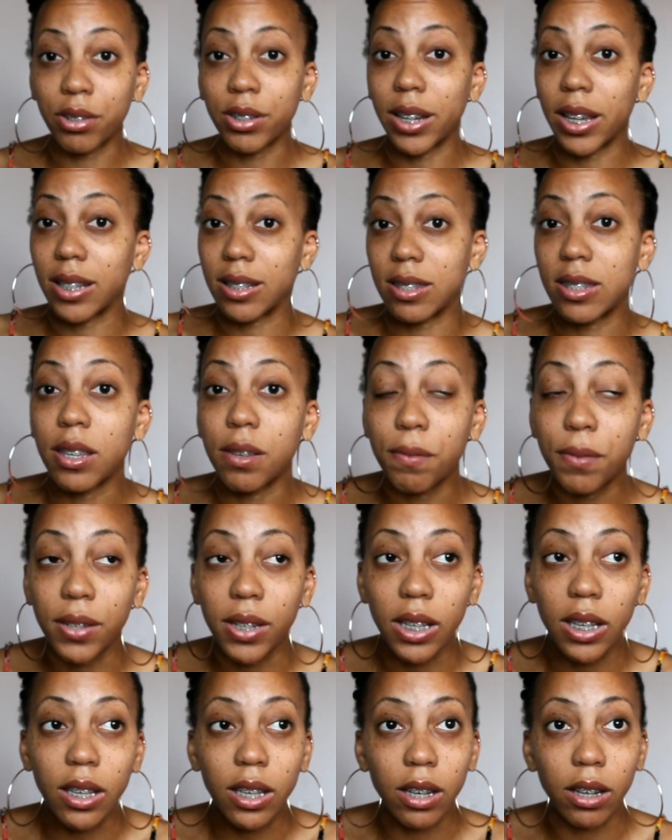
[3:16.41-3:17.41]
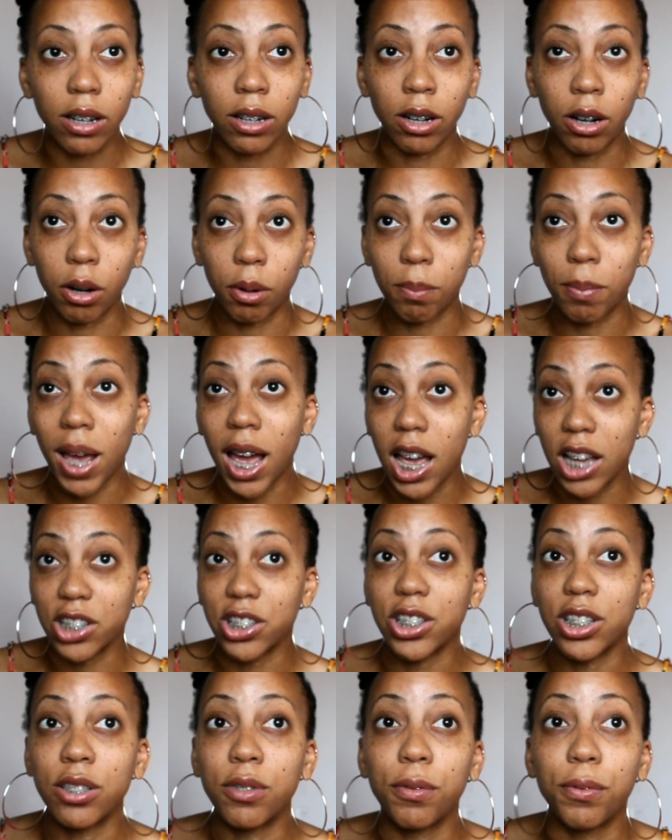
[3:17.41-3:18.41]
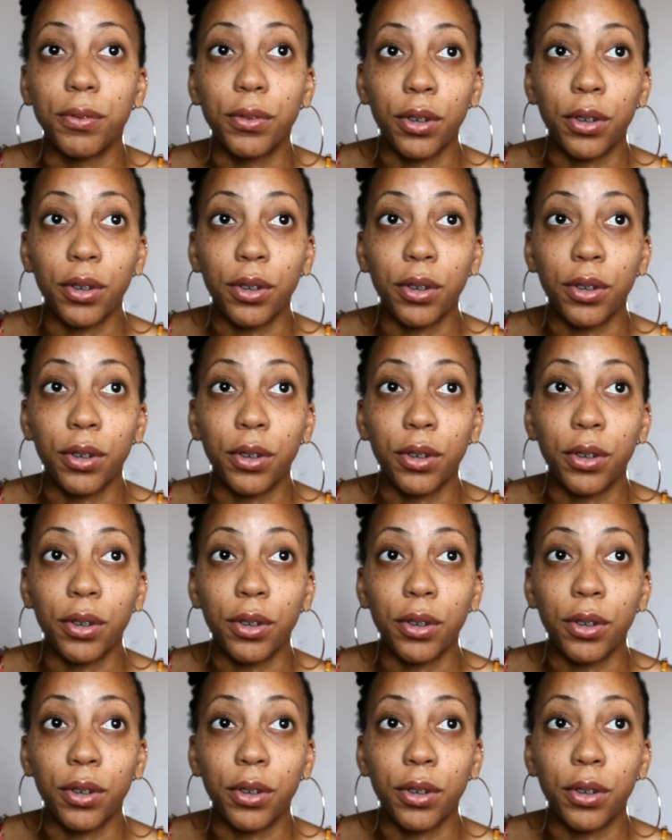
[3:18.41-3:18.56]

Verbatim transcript: creativity and our passion